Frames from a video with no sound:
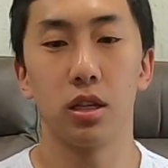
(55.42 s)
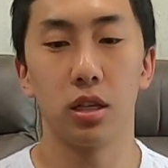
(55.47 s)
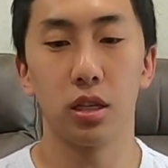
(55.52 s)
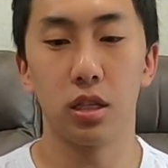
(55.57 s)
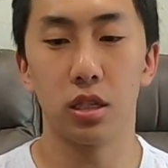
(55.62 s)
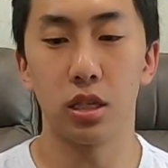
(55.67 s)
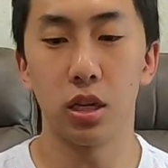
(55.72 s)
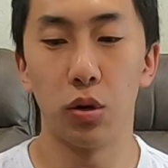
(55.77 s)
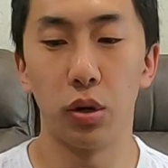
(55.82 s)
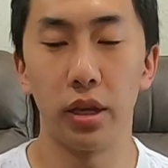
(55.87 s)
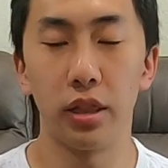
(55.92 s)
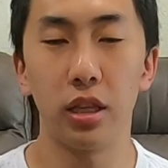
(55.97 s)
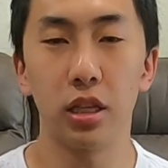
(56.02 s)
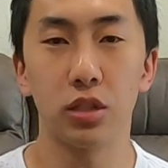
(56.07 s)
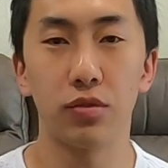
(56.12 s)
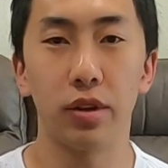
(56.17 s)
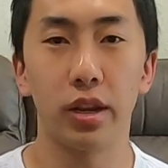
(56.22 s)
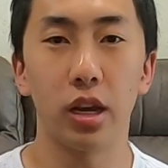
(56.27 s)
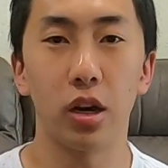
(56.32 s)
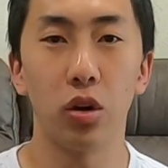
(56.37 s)
So in this
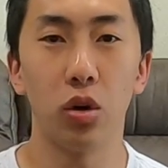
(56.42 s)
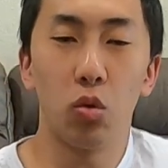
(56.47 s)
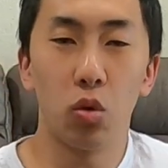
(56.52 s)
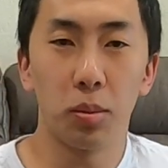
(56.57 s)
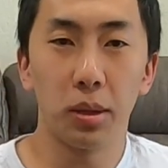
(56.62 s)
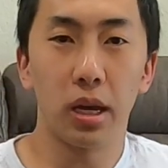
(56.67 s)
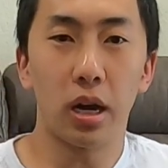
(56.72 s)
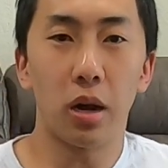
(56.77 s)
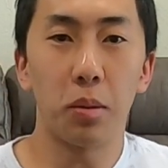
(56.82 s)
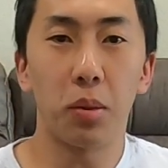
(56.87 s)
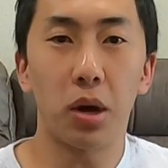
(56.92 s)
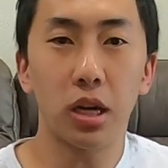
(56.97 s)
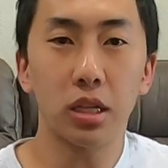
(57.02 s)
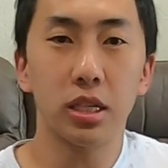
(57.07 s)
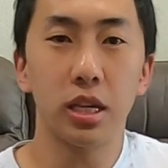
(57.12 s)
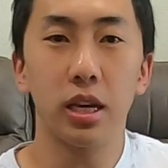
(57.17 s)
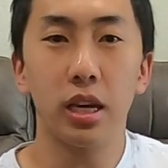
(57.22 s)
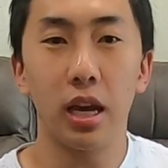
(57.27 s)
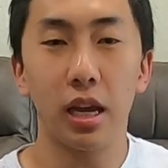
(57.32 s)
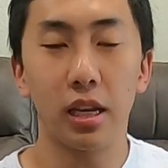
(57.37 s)
video, we'll be
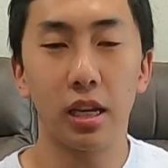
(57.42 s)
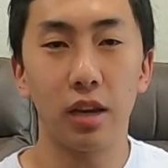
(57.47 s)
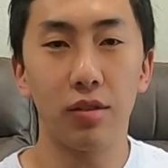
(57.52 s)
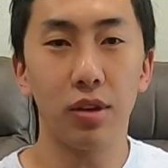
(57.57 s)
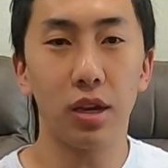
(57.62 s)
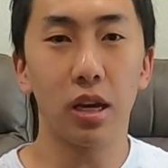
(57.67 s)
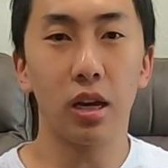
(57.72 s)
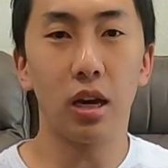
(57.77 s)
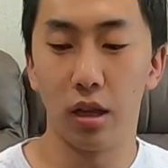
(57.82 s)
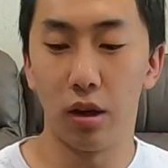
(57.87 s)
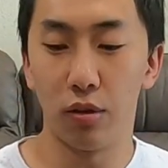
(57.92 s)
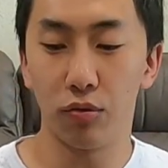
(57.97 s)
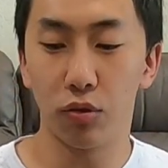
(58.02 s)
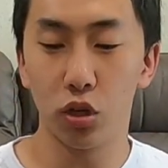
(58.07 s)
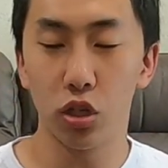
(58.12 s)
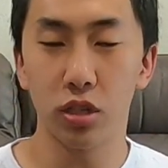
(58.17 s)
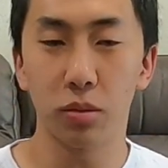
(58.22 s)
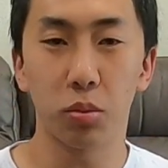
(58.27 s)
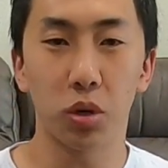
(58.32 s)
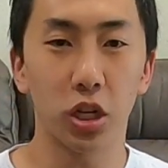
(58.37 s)
unboxing and giving a
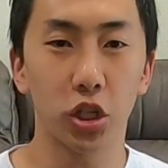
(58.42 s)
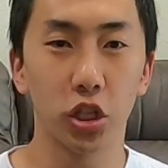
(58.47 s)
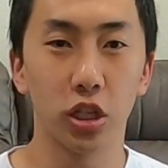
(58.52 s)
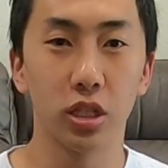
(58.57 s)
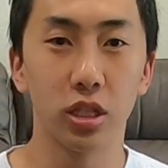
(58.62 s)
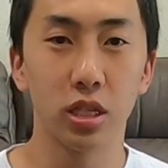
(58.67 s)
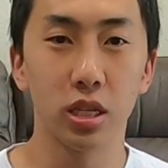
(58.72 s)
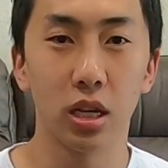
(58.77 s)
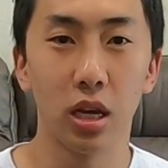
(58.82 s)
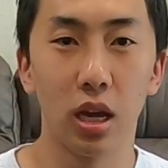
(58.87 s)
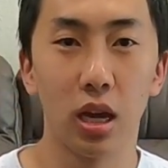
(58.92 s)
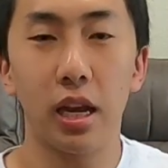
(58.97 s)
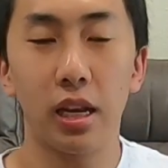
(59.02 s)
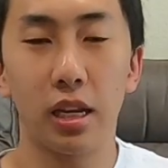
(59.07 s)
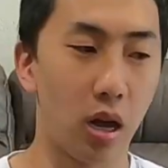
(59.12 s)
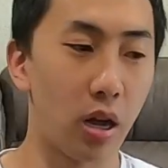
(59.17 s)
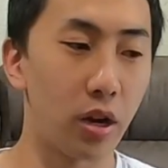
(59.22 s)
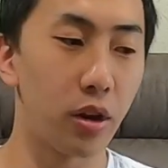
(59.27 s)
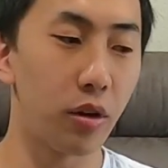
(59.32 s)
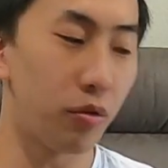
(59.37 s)
first impressions and
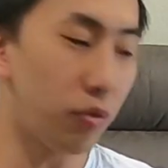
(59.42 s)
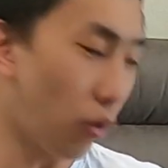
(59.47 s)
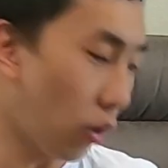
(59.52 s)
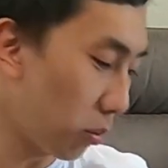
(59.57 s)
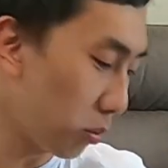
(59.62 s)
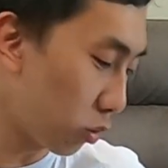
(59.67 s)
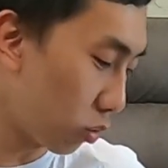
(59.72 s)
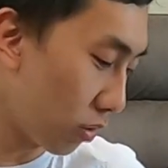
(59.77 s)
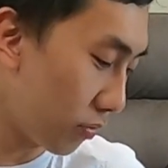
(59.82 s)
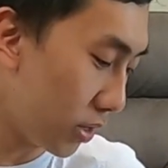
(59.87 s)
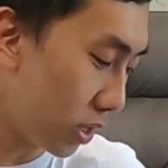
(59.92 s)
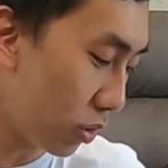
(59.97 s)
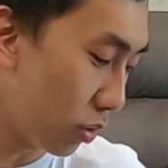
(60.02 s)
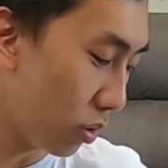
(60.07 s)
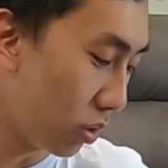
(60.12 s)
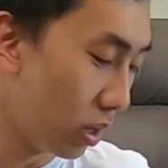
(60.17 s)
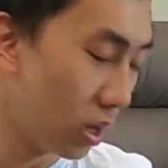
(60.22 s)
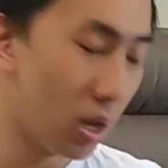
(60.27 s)
uninformed review